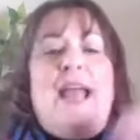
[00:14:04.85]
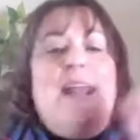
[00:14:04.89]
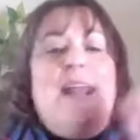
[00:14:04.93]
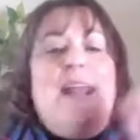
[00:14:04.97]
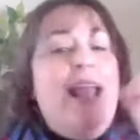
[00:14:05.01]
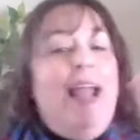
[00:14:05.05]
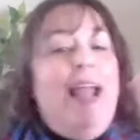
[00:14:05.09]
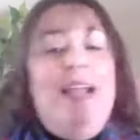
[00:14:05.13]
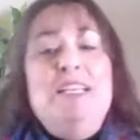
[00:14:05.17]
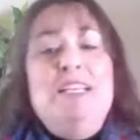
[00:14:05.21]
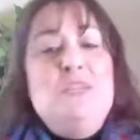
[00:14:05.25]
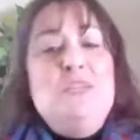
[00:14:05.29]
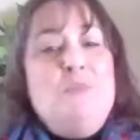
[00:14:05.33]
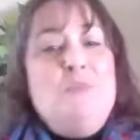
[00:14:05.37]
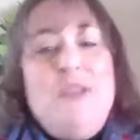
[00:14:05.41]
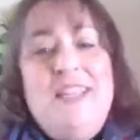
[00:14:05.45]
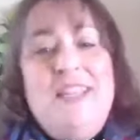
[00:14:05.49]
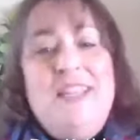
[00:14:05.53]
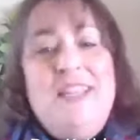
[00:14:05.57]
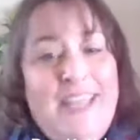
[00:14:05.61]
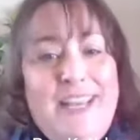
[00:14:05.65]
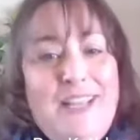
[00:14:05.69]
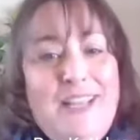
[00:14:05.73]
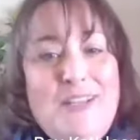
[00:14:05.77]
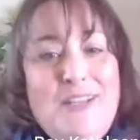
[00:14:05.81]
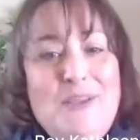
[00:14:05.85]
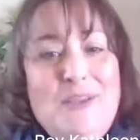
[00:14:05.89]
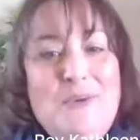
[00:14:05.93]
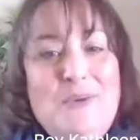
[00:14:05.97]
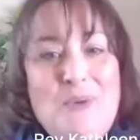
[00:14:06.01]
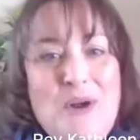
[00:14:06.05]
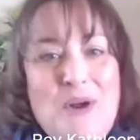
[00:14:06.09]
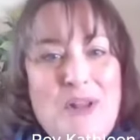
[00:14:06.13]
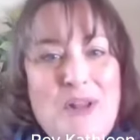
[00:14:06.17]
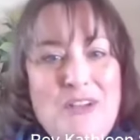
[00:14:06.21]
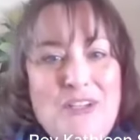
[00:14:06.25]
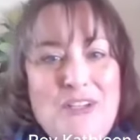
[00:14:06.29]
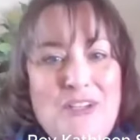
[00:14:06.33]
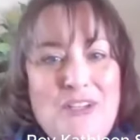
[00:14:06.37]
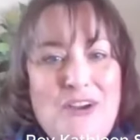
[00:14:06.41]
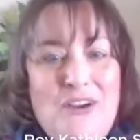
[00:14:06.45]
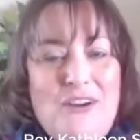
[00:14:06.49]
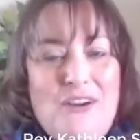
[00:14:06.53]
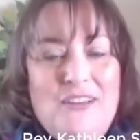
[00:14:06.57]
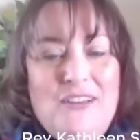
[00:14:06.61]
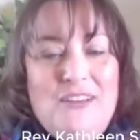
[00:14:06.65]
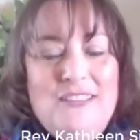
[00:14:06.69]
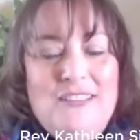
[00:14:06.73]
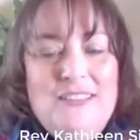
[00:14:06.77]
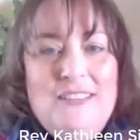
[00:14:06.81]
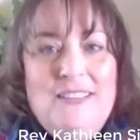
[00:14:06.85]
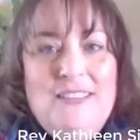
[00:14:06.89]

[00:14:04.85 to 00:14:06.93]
and has been leading you all along.